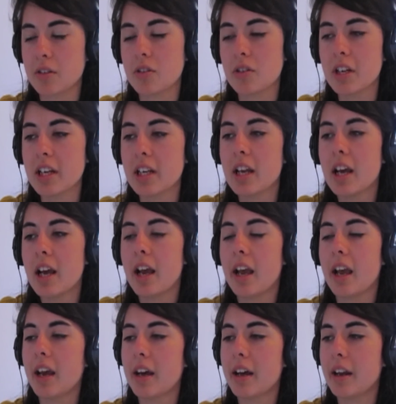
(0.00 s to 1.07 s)
street.
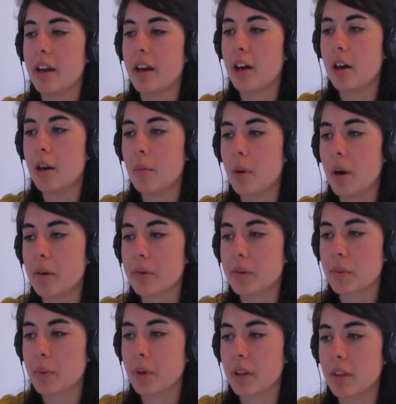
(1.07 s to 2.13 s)
And I
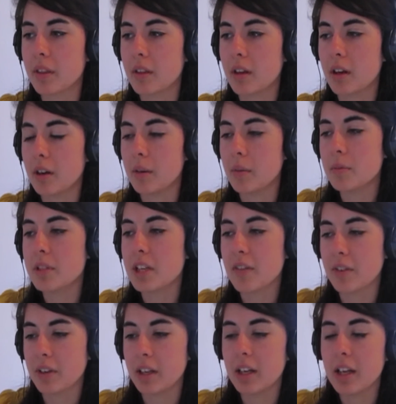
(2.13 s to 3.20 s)
was with
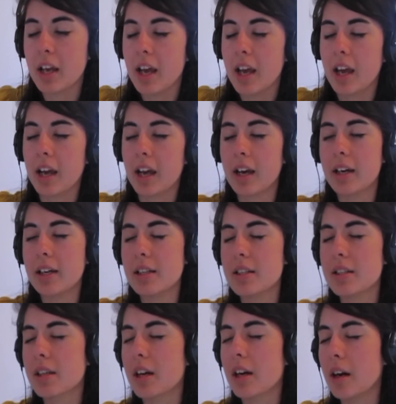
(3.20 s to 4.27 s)
David
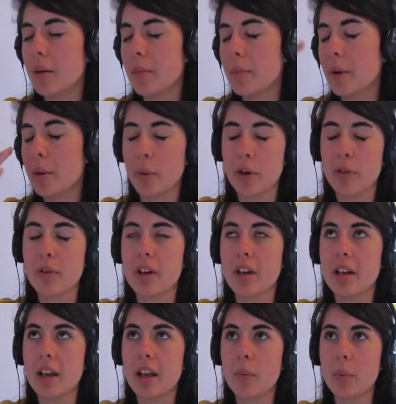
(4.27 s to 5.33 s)
and my
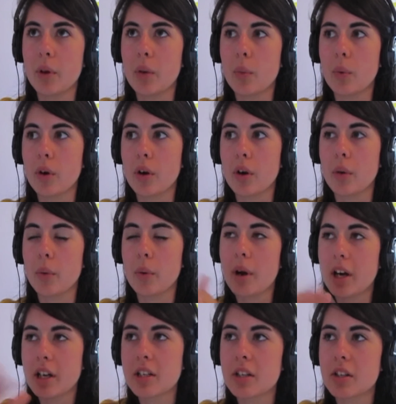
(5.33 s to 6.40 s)
boyfriend, and we
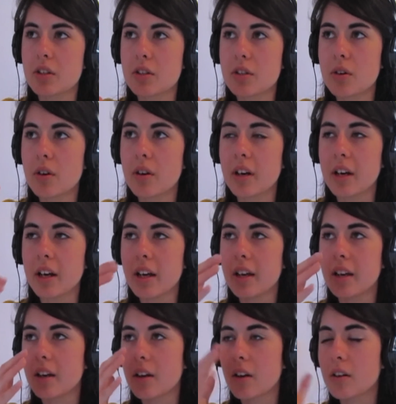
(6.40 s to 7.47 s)
walked into the store,
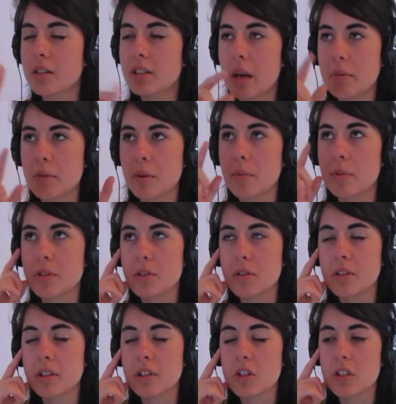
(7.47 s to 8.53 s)
and a girl taps me on my
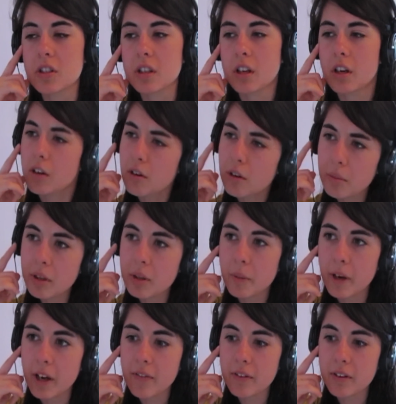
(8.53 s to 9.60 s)
shoulder, and she's like, "Are you Emily the
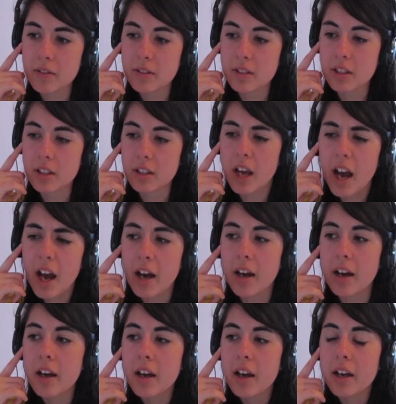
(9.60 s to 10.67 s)
Brave?" And I was like, "Yeah."
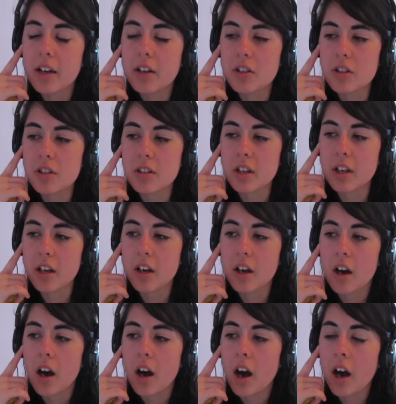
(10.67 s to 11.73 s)
And she's like,
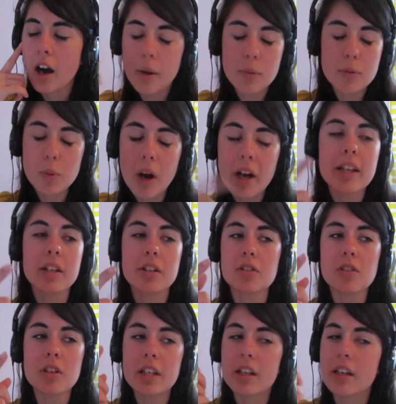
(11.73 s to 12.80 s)
"I was walking down the
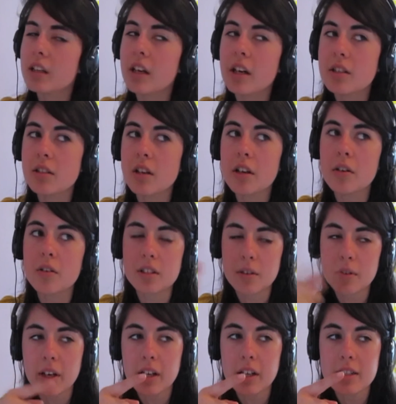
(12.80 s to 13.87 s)
street, and I thought I saw you because I
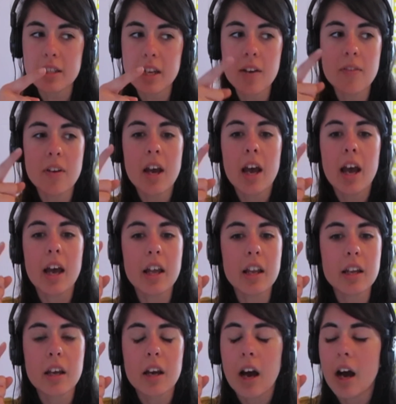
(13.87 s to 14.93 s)
recognized Dave,
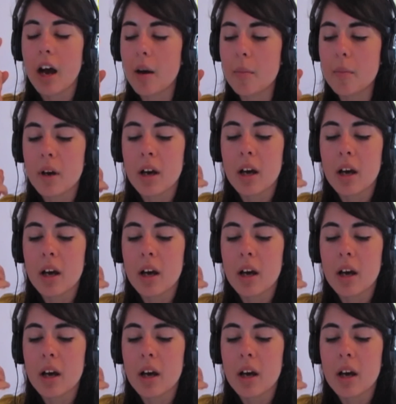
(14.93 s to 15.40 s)
and I